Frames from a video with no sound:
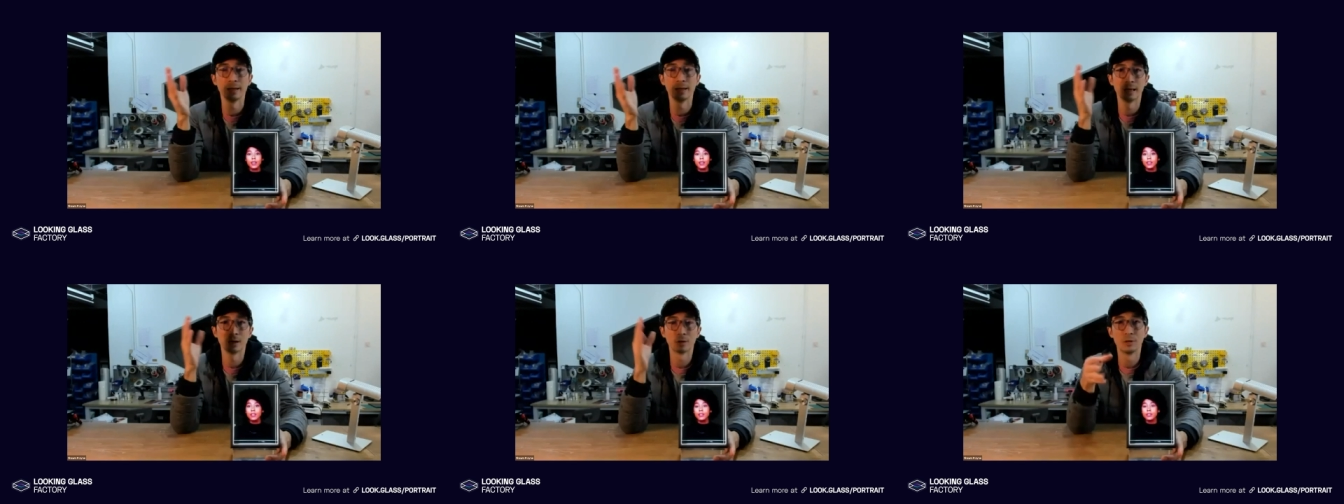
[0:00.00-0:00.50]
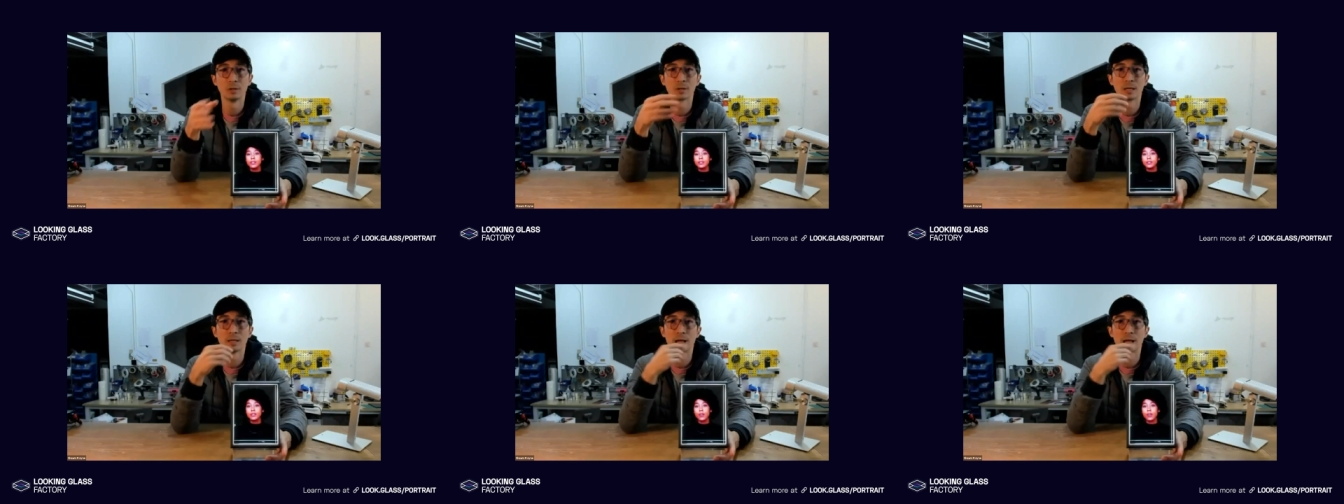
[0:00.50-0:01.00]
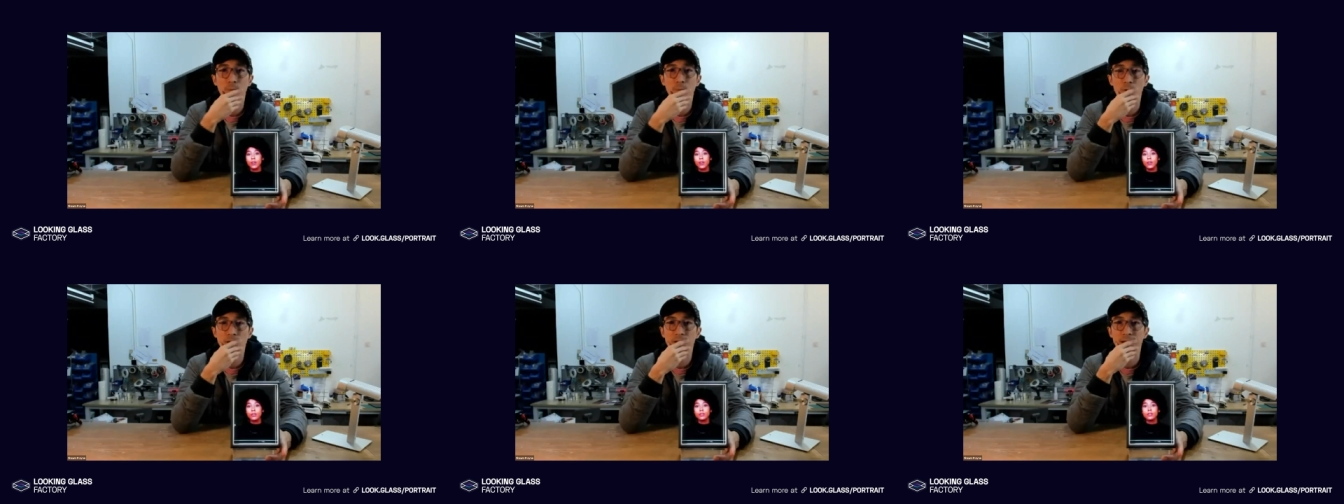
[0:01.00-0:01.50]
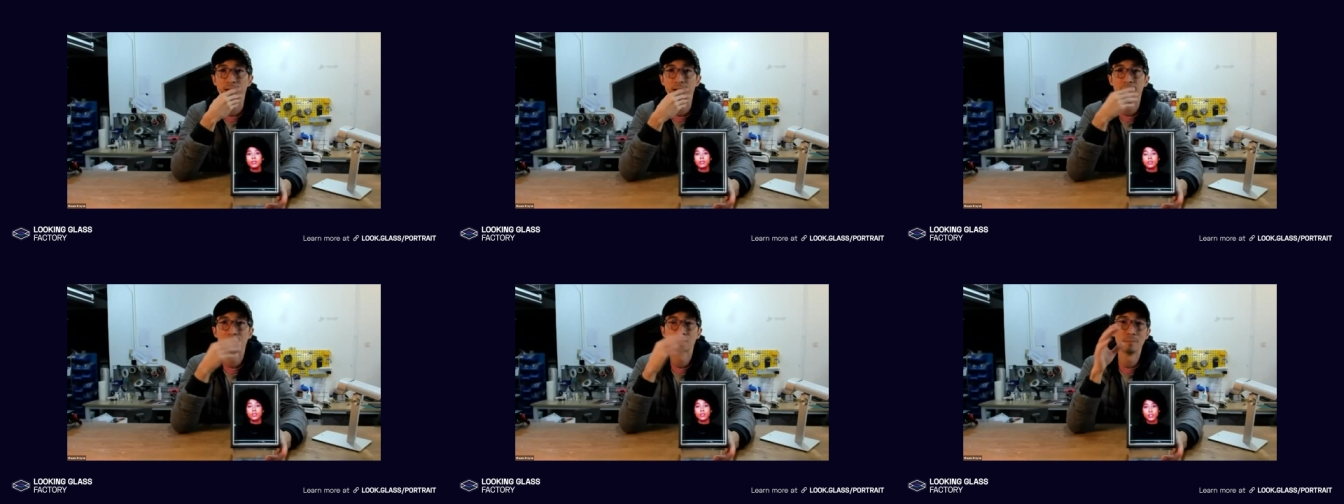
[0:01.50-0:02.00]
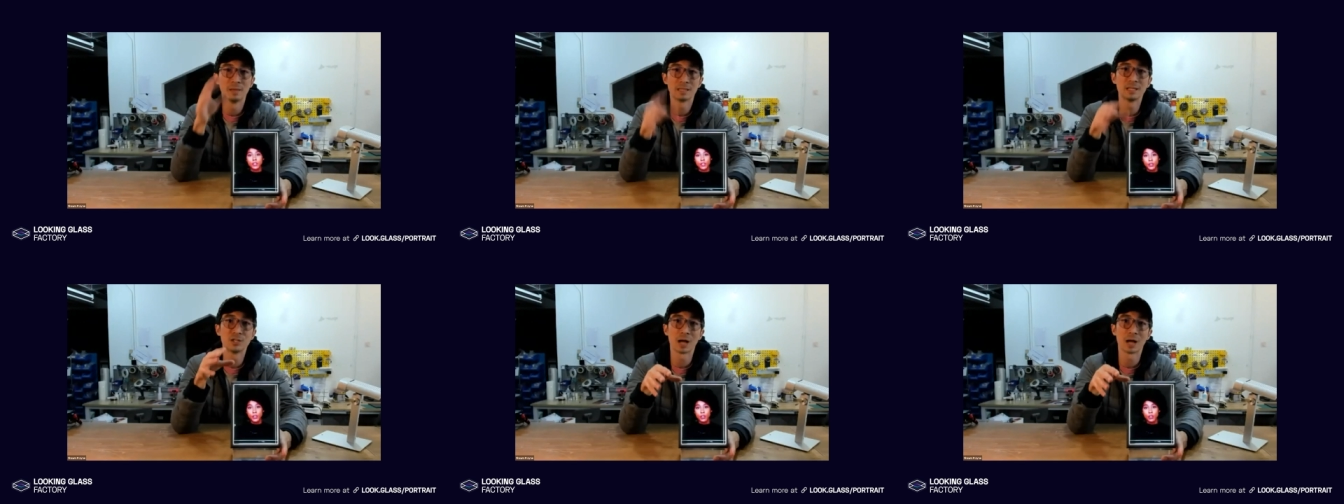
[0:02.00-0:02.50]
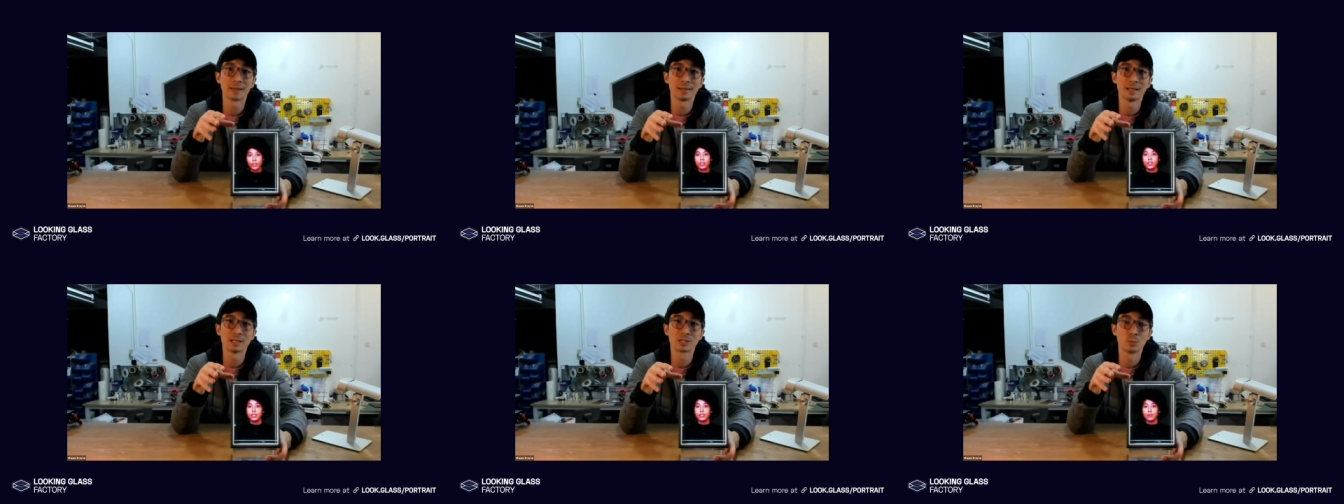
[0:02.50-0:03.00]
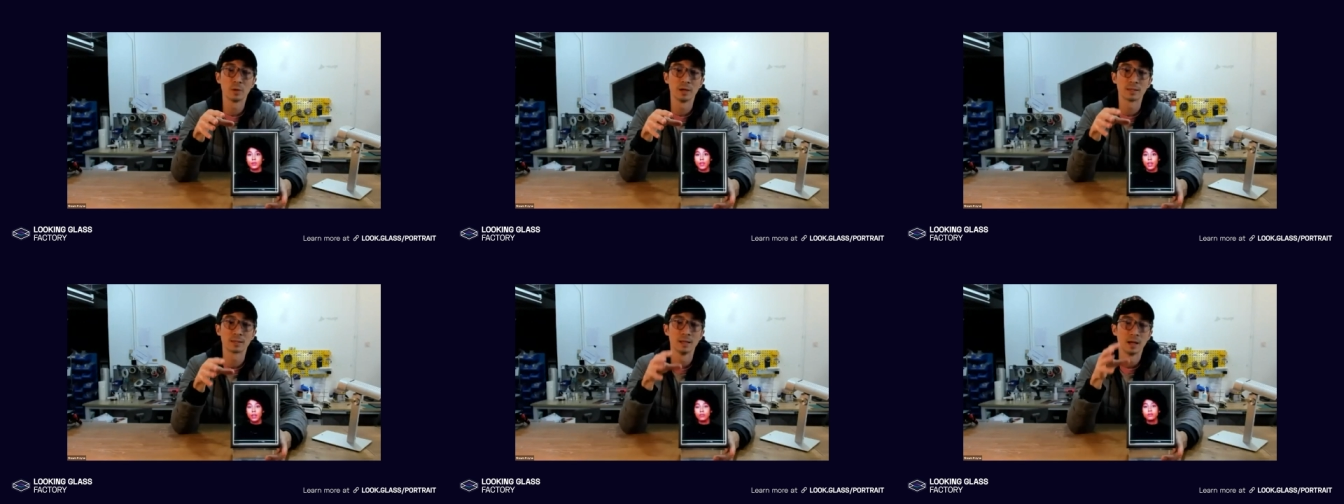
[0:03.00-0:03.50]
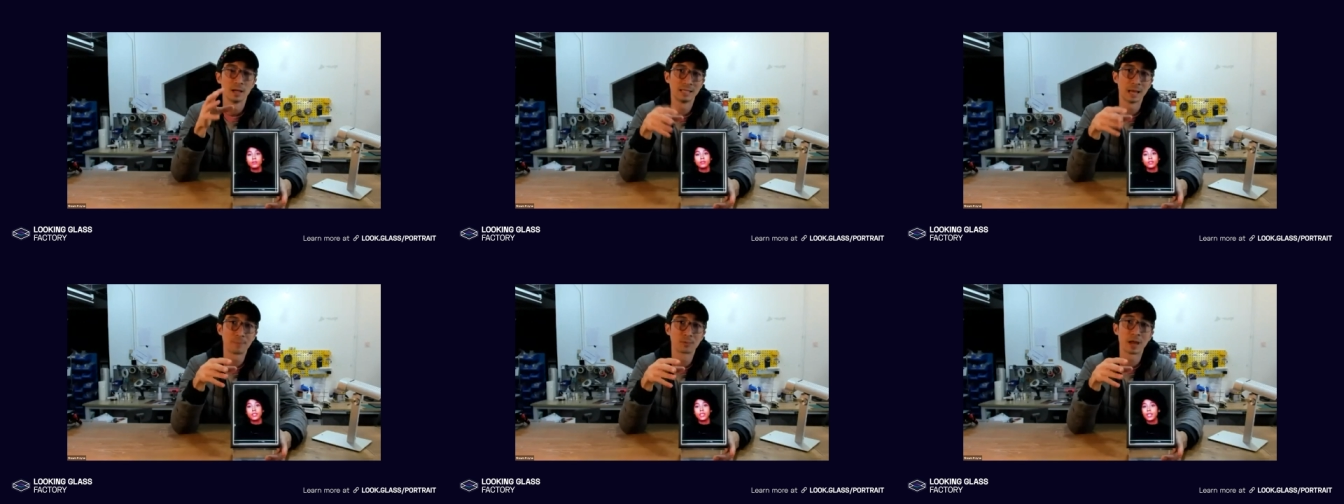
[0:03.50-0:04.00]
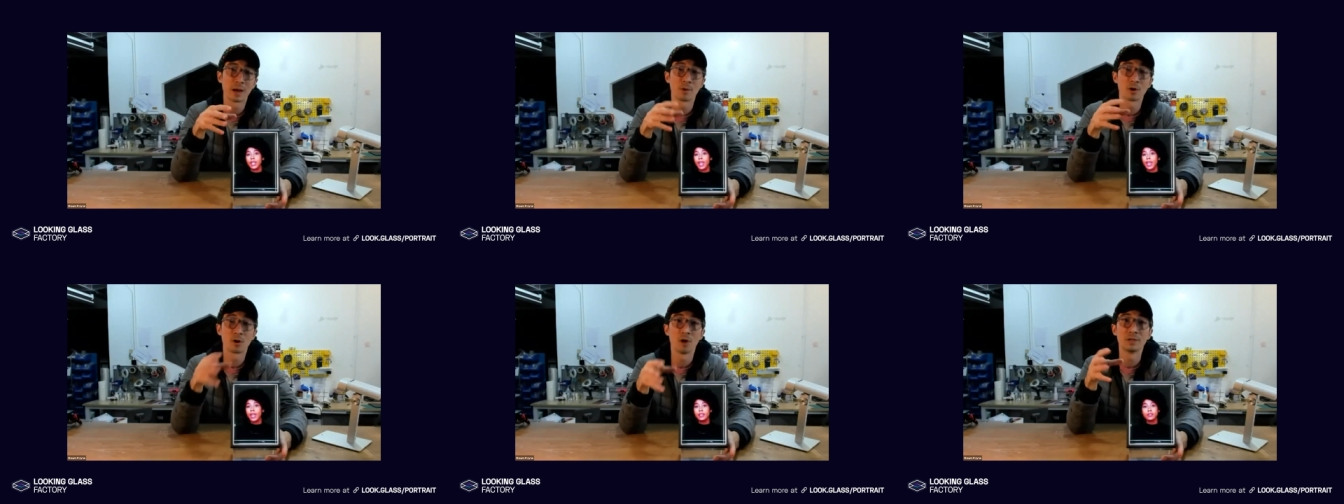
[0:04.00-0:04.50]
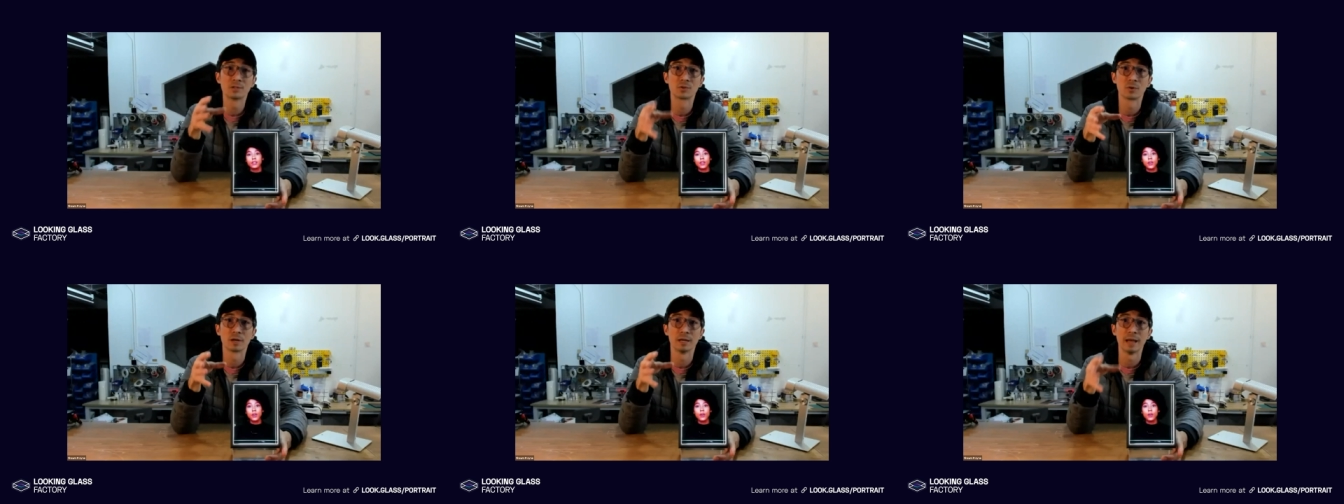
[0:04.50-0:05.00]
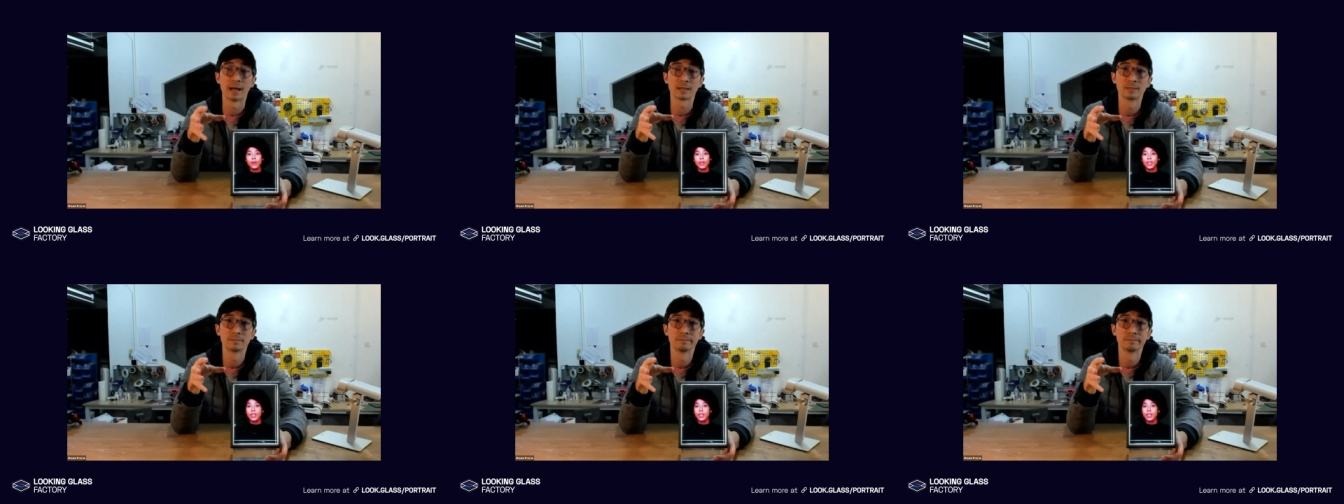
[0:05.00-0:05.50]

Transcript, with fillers: including Looking Glass Portrait. So Missy shot this with a depth camera called the Azure Kinect.